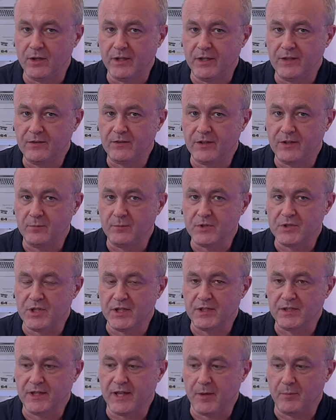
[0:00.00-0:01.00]
an easy
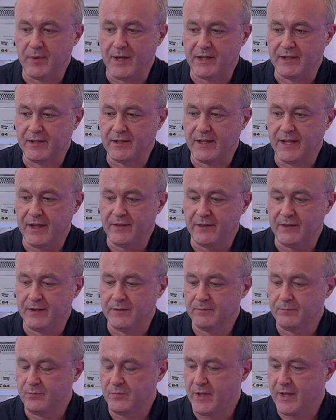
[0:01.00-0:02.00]
machine to get back together.
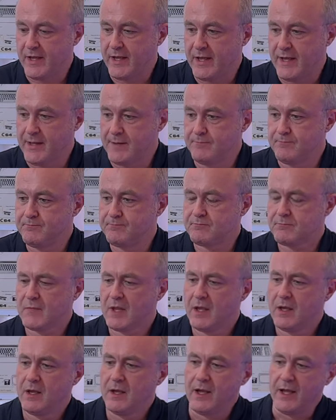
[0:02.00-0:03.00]
Um,
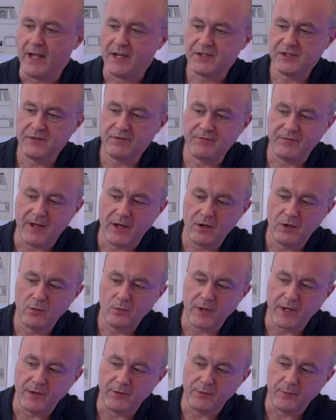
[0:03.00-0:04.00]
I actually found
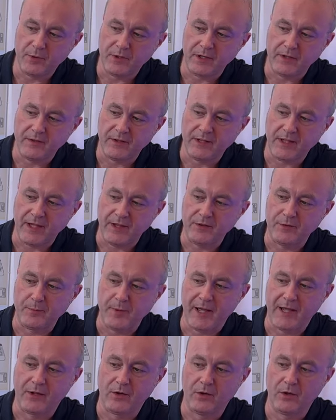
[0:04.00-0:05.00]
when I was putting the case
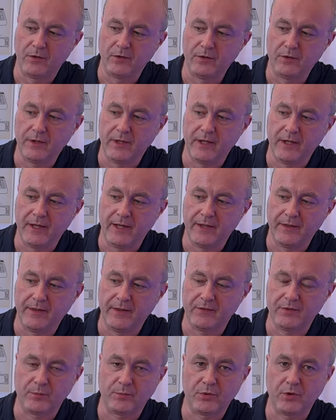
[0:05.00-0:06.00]
back on, uh,
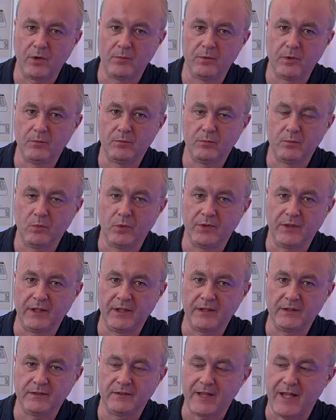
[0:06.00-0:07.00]
there's a problem with
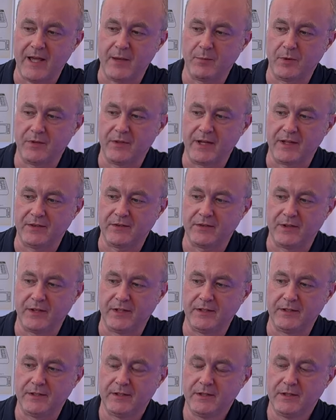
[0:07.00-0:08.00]
the tab on that
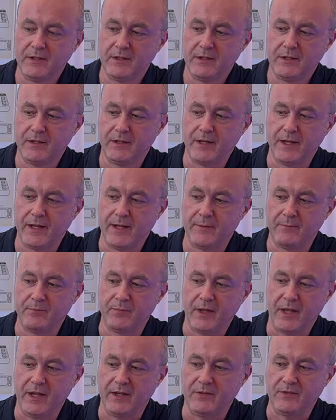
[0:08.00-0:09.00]
side. Um,
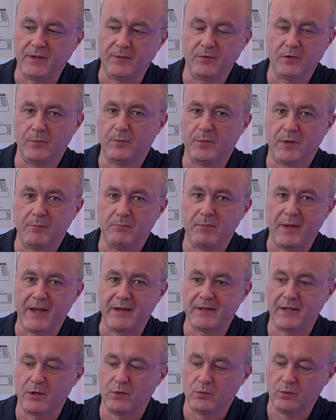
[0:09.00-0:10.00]
it seemed to have been
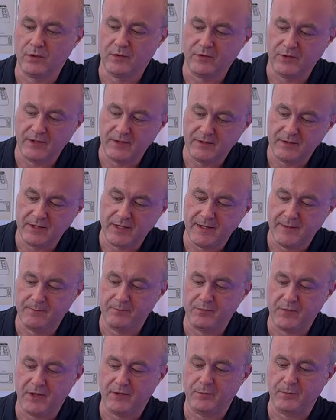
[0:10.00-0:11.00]
bent outwards and um,
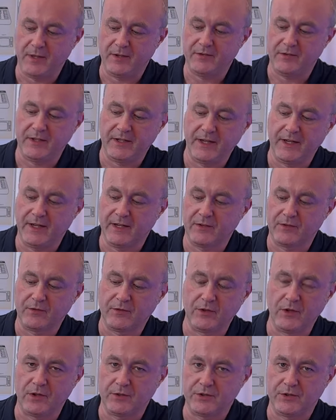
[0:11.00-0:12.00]
there's basically a little
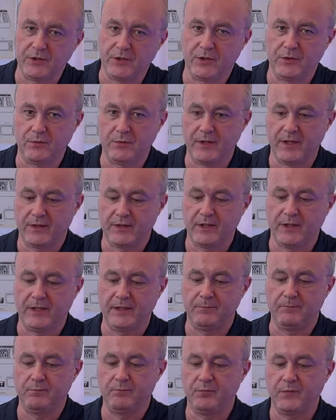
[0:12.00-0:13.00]
slot here that
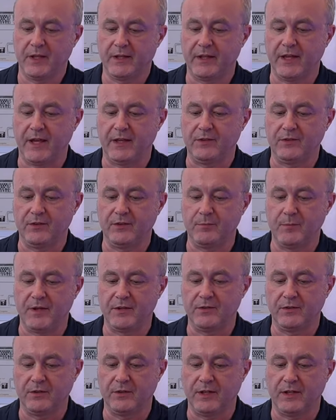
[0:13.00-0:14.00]
the, the case is meant
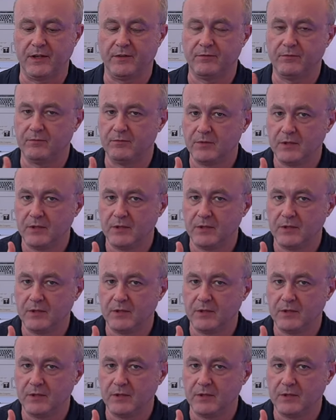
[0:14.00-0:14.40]
to kind of